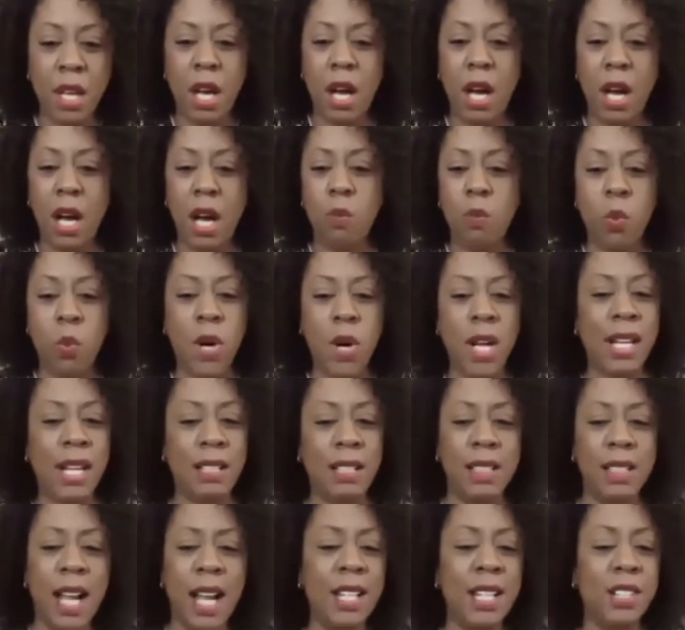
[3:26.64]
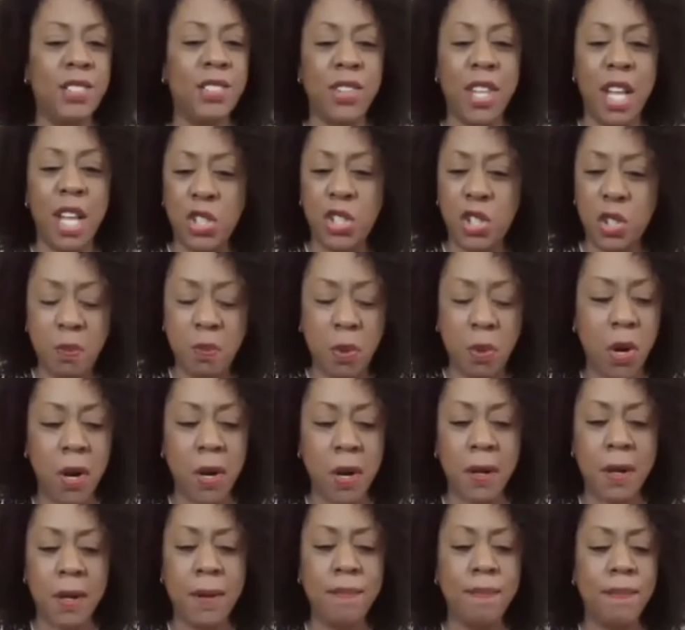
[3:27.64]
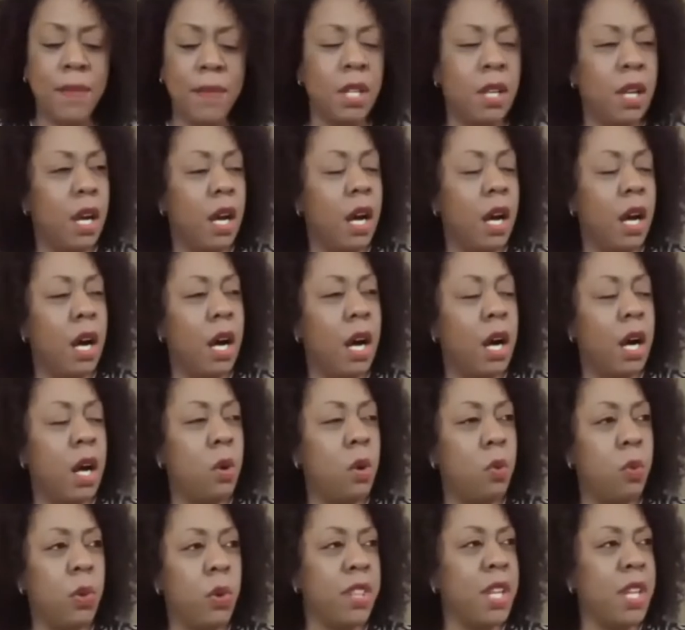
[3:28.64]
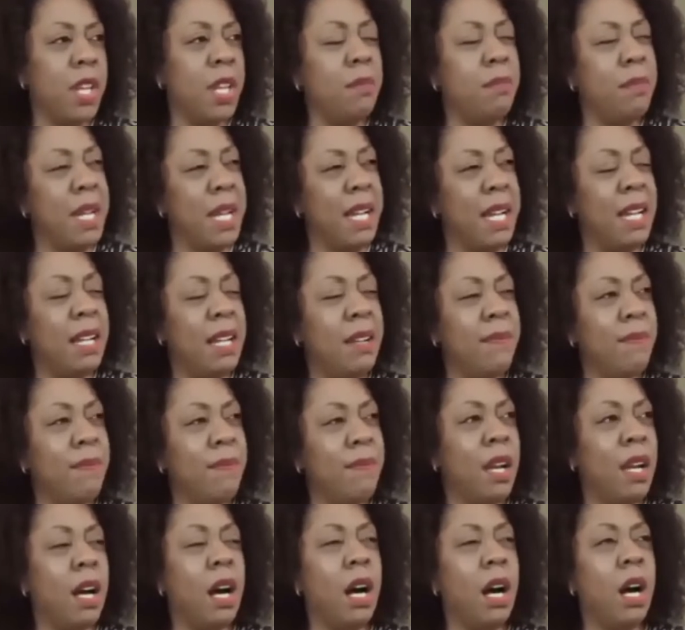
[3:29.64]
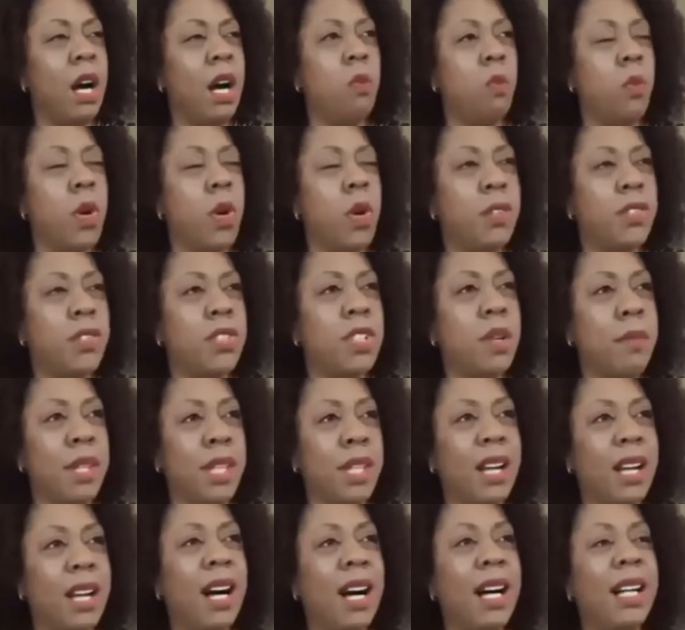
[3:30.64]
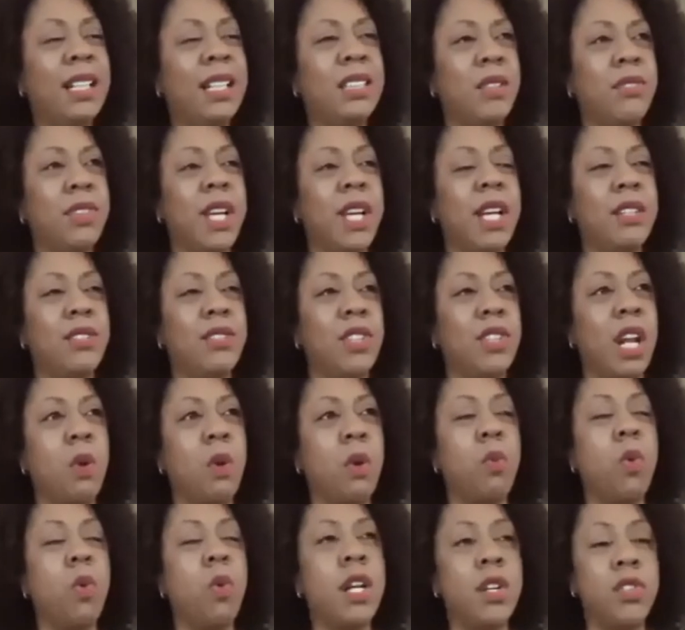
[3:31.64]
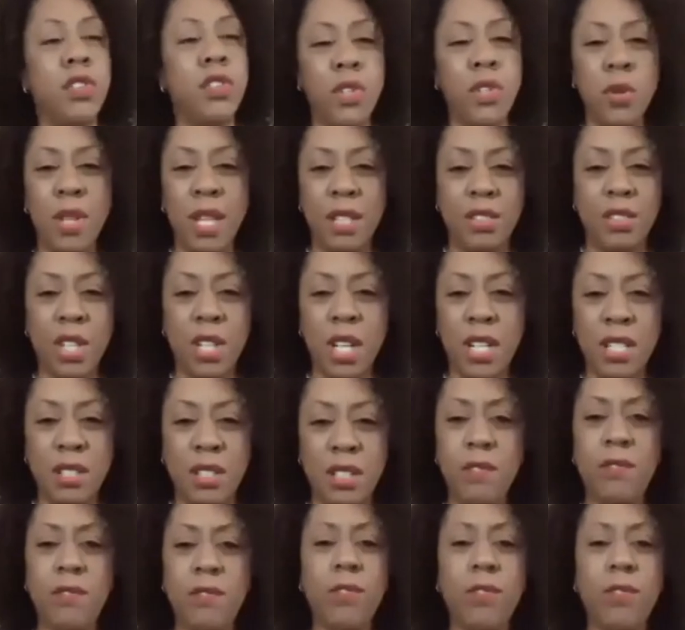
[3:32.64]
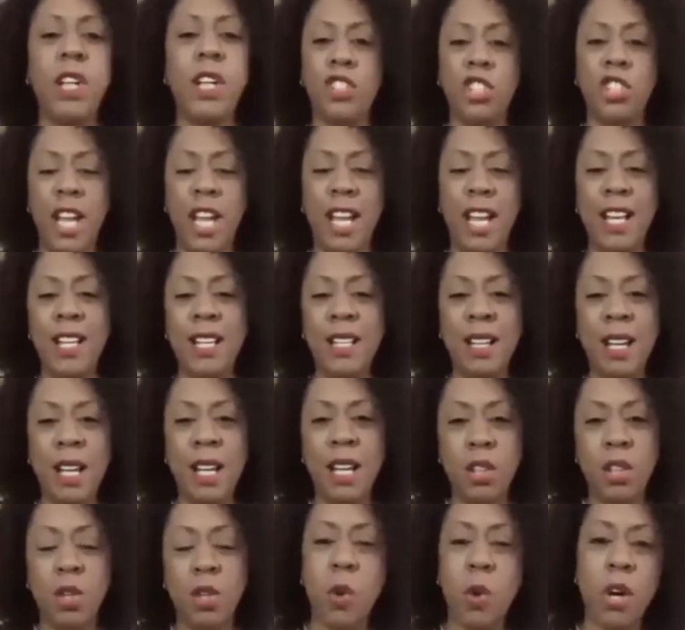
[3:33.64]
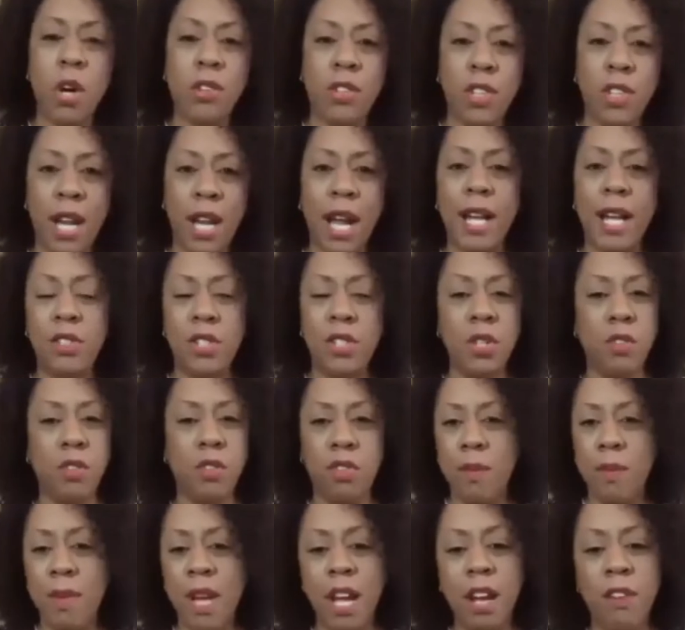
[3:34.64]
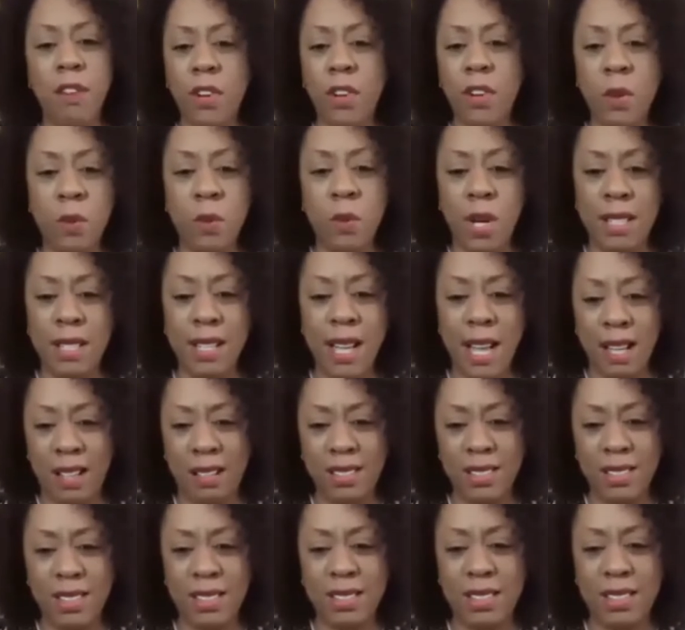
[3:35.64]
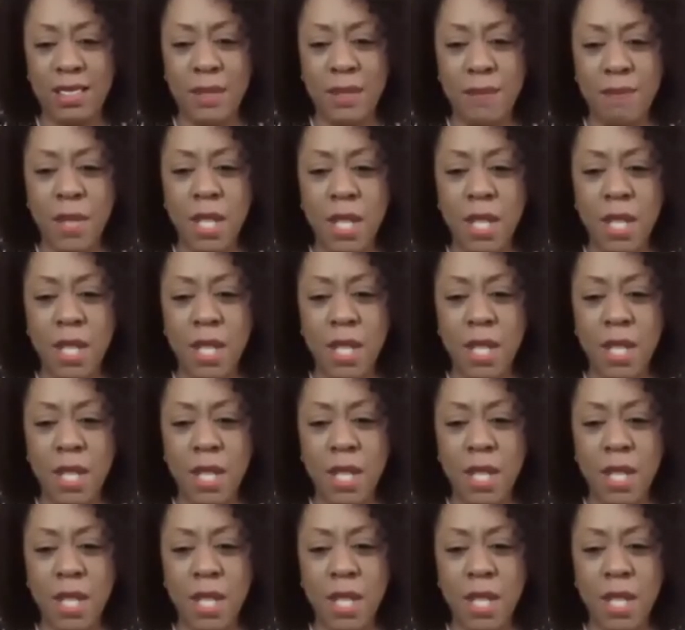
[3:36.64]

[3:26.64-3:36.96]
um, what ignites that spark uh, within me um, what are some of the kinds of things that i want to do that's going to differentiate the work that i do from everyone else